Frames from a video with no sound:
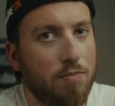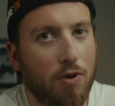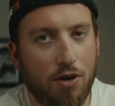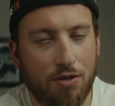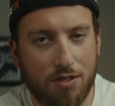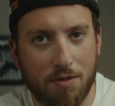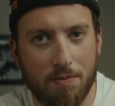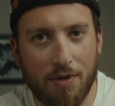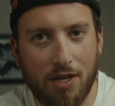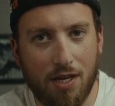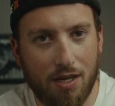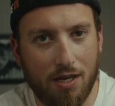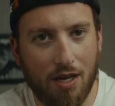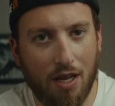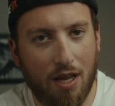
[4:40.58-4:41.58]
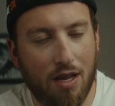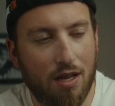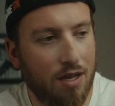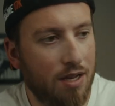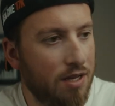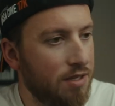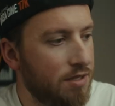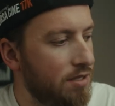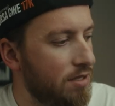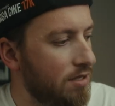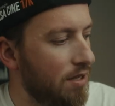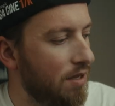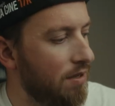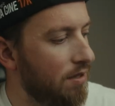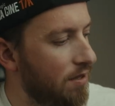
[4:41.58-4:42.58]
part to me is
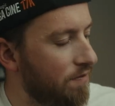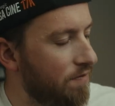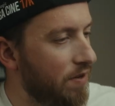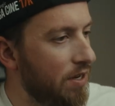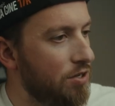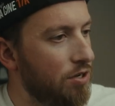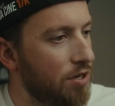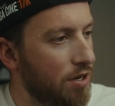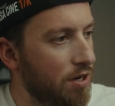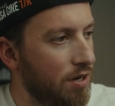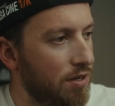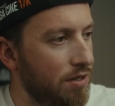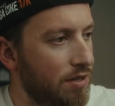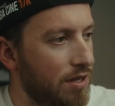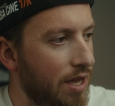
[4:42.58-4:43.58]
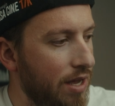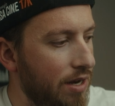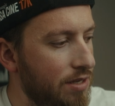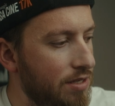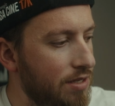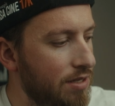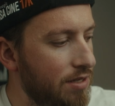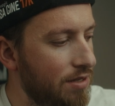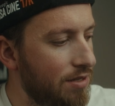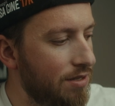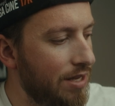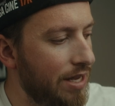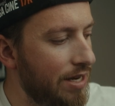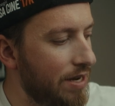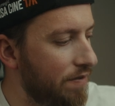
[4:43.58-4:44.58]
the feature that
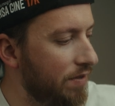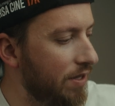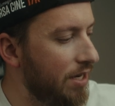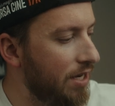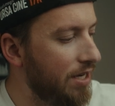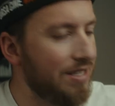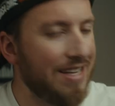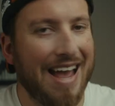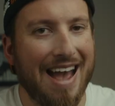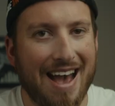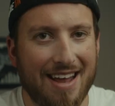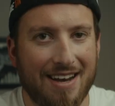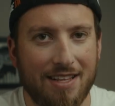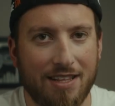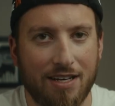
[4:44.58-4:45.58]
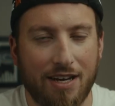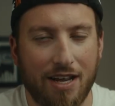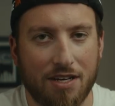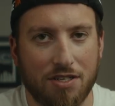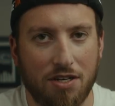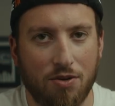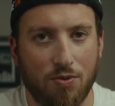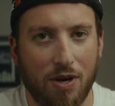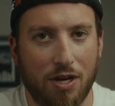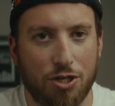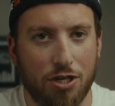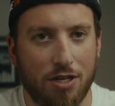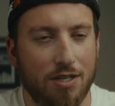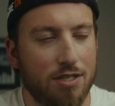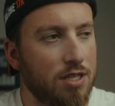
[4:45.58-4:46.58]
they definitely need to add in the next
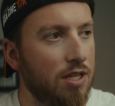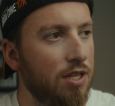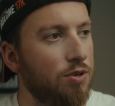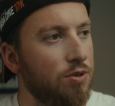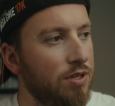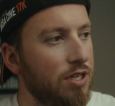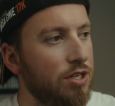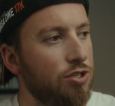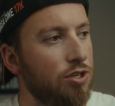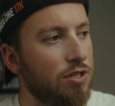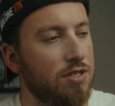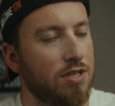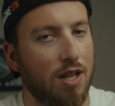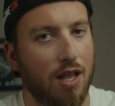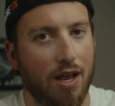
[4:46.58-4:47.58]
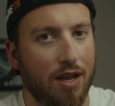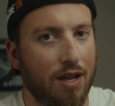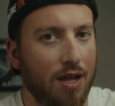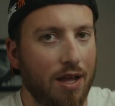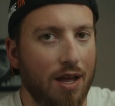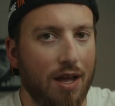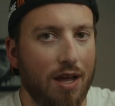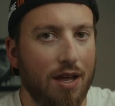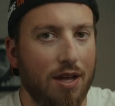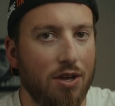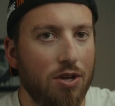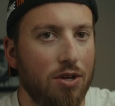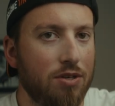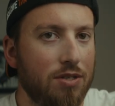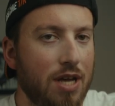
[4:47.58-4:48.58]
iteration is literally just like
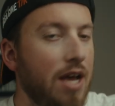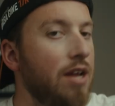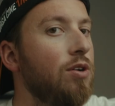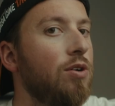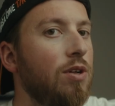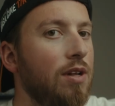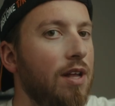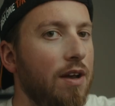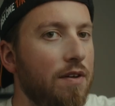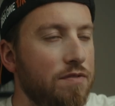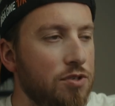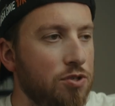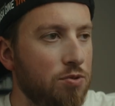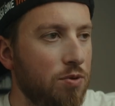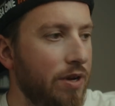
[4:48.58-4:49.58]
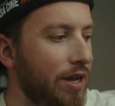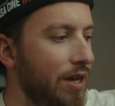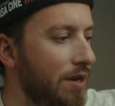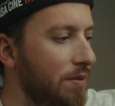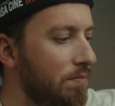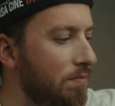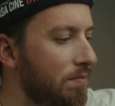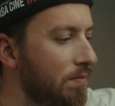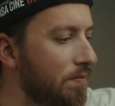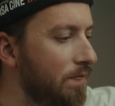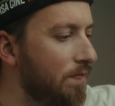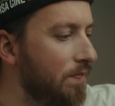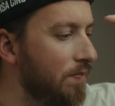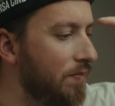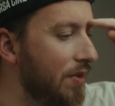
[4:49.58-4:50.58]
title of stream
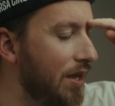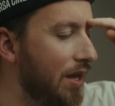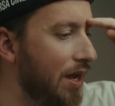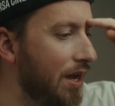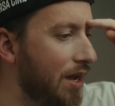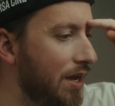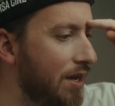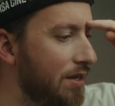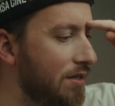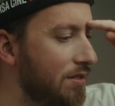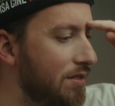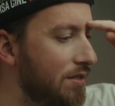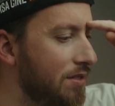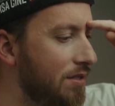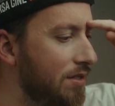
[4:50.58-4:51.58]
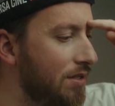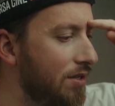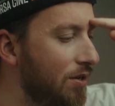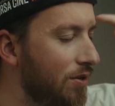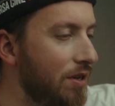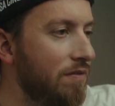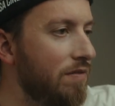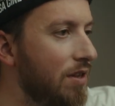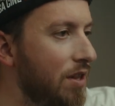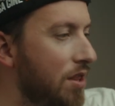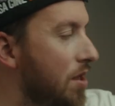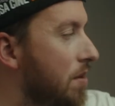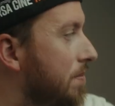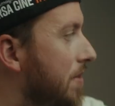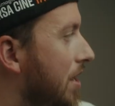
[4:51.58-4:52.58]
and, you know, even
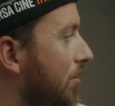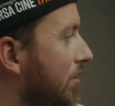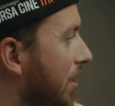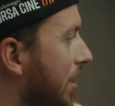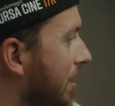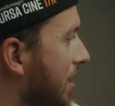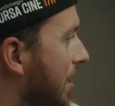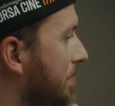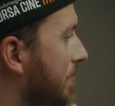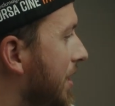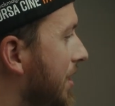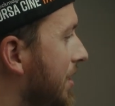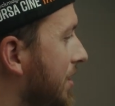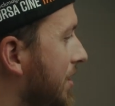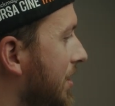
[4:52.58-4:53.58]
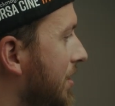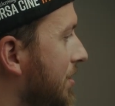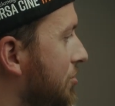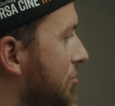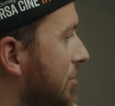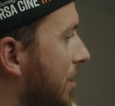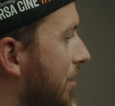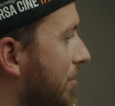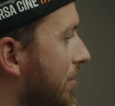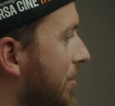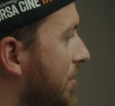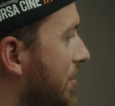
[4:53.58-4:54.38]
thumbnail. Like I made it a generic